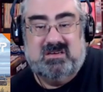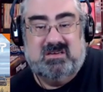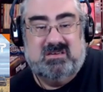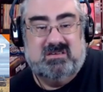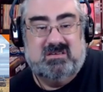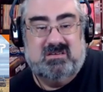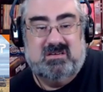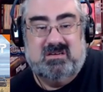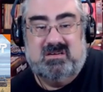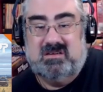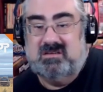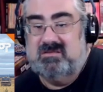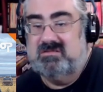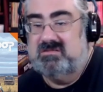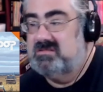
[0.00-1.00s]

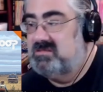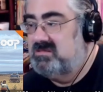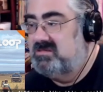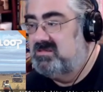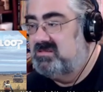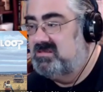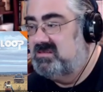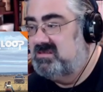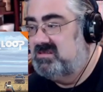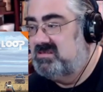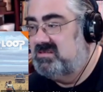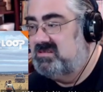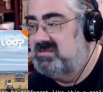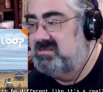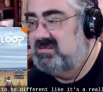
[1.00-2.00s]

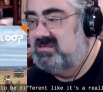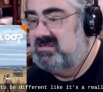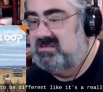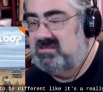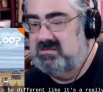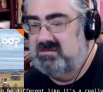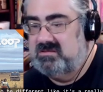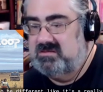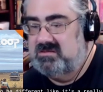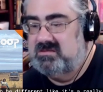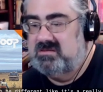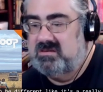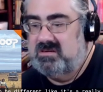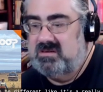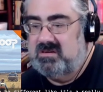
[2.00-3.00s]

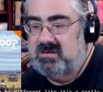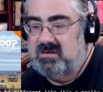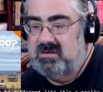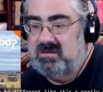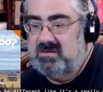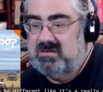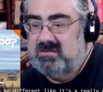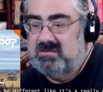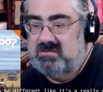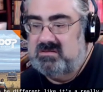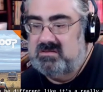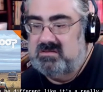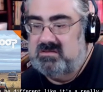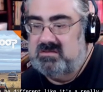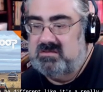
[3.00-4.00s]

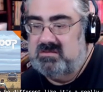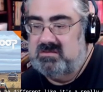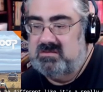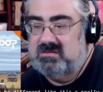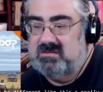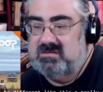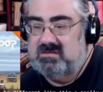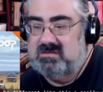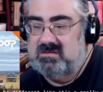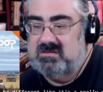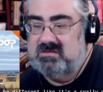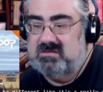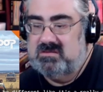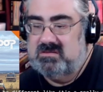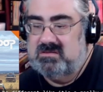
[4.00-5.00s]

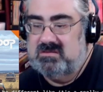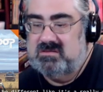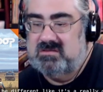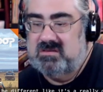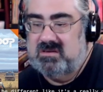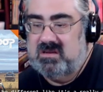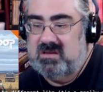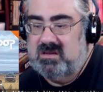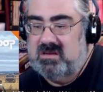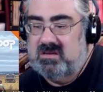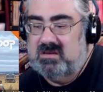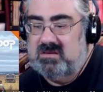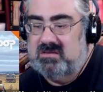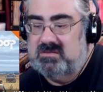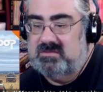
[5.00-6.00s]

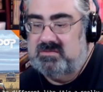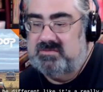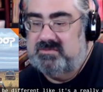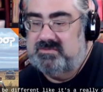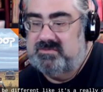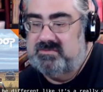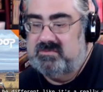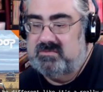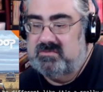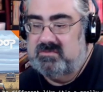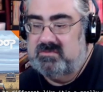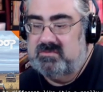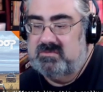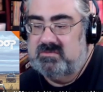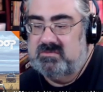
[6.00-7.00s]

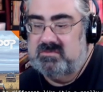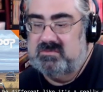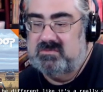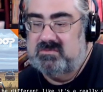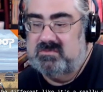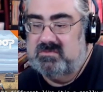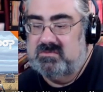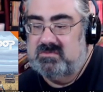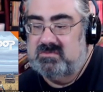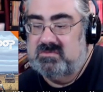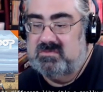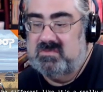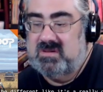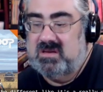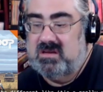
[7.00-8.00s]
(not speaking)